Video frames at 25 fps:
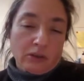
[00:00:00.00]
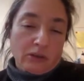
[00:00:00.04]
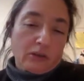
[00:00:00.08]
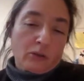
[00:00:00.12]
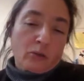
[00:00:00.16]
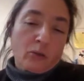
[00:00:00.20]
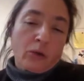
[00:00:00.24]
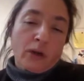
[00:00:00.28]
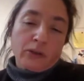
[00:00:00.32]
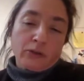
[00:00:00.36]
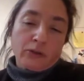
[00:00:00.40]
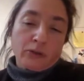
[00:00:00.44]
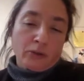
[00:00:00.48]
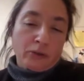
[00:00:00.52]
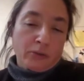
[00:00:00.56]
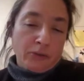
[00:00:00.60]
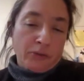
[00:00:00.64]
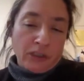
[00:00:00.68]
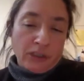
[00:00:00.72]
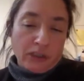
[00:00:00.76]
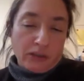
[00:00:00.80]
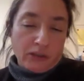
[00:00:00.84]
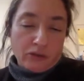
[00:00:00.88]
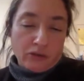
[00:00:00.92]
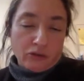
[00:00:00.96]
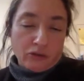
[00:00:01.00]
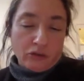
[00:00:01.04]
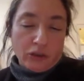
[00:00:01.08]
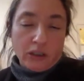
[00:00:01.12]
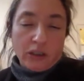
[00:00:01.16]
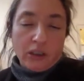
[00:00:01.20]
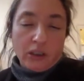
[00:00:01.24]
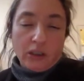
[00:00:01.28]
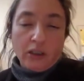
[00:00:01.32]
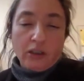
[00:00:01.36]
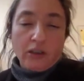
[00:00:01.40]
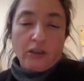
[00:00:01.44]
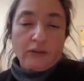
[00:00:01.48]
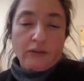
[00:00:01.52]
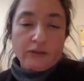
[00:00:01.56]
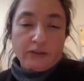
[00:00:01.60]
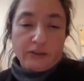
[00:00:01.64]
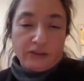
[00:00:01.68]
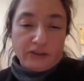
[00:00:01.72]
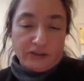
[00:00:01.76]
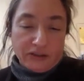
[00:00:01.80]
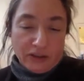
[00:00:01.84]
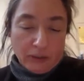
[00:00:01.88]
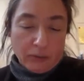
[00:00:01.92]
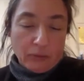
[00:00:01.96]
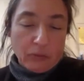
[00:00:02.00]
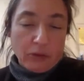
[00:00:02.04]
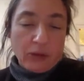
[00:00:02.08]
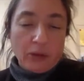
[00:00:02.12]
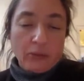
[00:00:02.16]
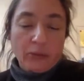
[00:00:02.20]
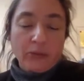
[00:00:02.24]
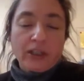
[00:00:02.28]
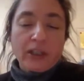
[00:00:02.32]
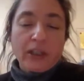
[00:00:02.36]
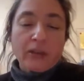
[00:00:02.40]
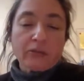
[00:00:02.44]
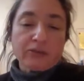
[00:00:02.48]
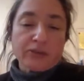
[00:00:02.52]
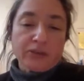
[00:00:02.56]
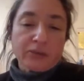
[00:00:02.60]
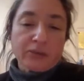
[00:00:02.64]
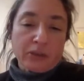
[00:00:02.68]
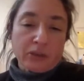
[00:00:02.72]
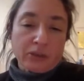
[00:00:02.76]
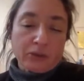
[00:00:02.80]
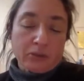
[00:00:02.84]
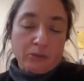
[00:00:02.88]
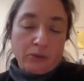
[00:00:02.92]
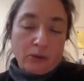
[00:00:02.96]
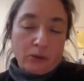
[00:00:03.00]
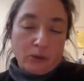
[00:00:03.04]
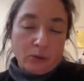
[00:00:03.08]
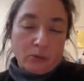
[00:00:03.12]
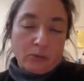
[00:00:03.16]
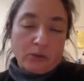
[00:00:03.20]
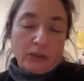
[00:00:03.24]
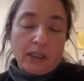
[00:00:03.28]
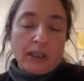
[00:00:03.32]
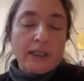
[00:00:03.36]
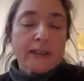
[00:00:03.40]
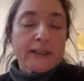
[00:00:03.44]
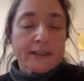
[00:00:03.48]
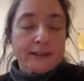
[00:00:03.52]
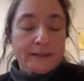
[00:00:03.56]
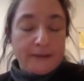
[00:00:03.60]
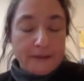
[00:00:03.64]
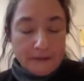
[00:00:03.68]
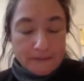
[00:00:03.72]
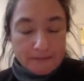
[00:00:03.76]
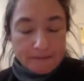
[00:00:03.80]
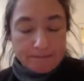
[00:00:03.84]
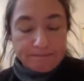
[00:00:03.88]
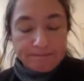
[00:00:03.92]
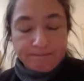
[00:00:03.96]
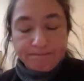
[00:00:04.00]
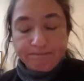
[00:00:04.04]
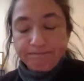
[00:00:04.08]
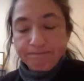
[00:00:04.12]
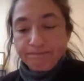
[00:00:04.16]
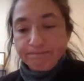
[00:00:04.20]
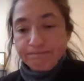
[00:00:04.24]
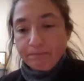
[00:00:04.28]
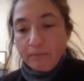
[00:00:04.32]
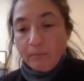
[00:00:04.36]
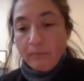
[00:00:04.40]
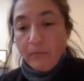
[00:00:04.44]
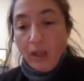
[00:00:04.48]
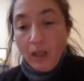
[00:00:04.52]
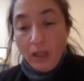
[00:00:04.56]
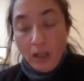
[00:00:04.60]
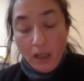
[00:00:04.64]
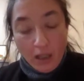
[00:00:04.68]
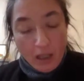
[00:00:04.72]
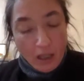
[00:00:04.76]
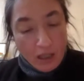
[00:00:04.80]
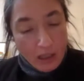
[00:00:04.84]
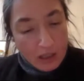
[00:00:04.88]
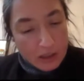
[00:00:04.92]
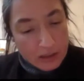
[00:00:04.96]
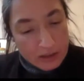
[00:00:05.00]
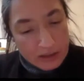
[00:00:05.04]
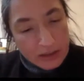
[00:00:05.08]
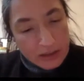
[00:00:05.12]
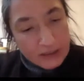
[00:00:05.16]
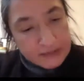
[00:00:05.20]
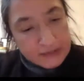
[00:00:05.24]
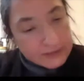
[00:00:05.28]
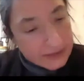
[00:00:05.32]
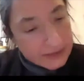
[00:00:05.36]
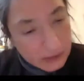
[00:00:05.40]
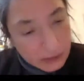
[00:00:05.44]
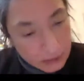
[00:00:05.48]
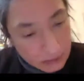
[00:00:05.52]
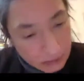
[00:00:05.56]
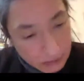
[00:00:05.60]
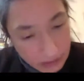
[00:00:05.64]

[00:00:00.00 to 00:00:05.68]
quantum yield in general of the sample, it becomes much more bright. The second